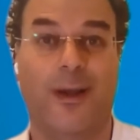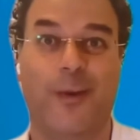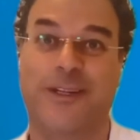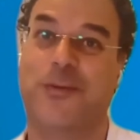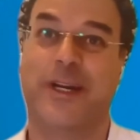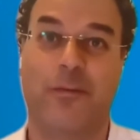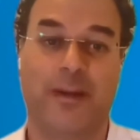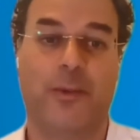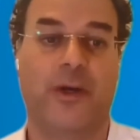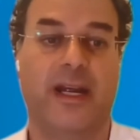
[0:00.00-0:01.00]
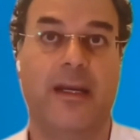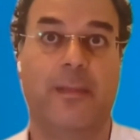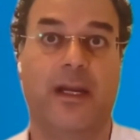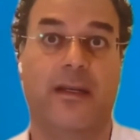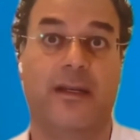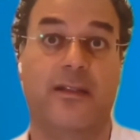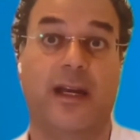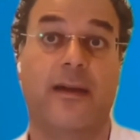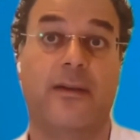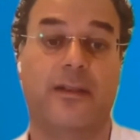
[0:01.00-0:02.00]
we had 21.8 million in
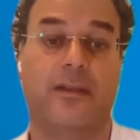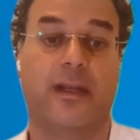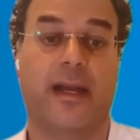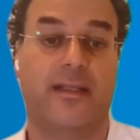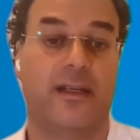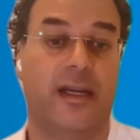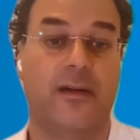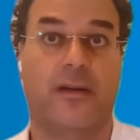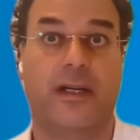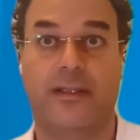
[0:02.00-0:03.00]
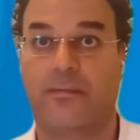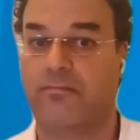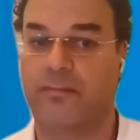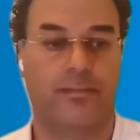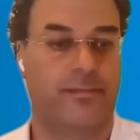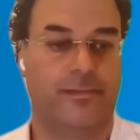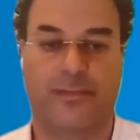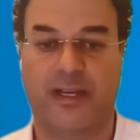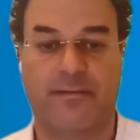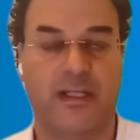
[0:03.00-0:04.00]
sales, and that's an increase
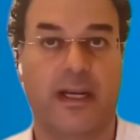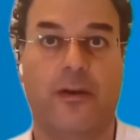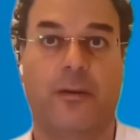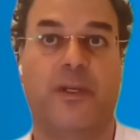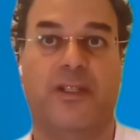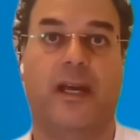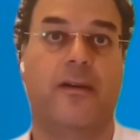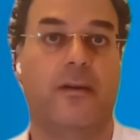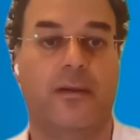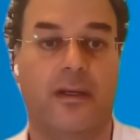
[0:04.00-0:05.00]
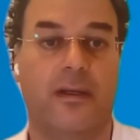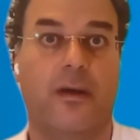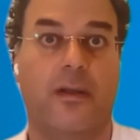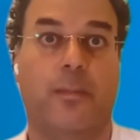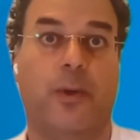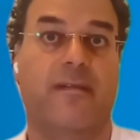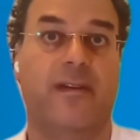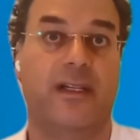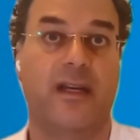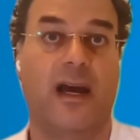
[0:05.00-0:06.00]
17 odd percent on the on the
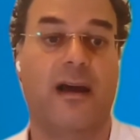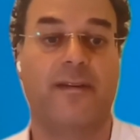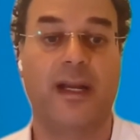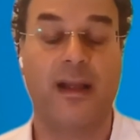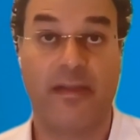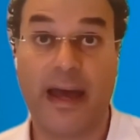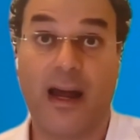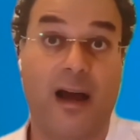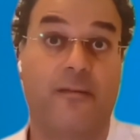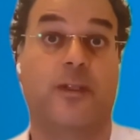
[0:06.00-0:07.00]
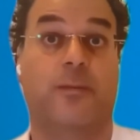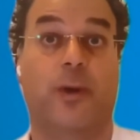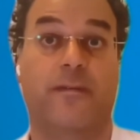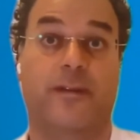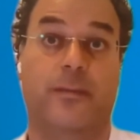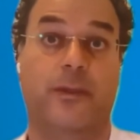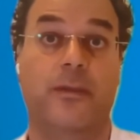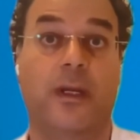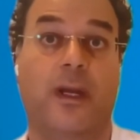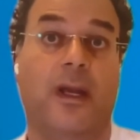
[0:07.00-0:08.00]
previous right. half. That half was profitable
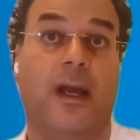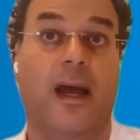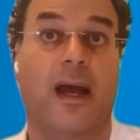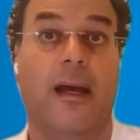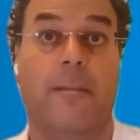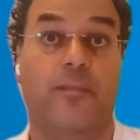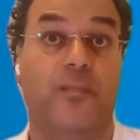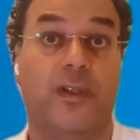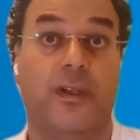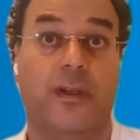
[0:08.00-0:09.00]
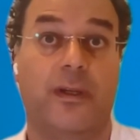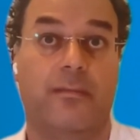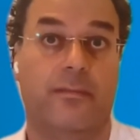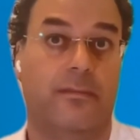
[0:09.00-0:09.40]
um, to the